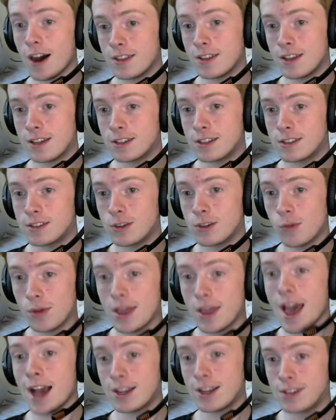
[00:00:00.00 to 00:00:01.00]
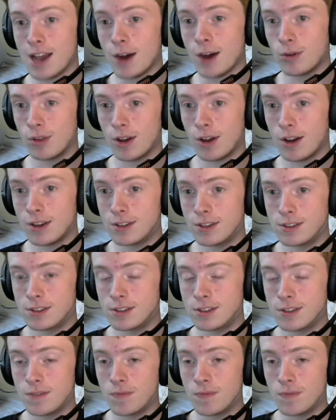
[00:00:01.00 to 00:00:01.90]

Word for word: this with ex-Outlaws,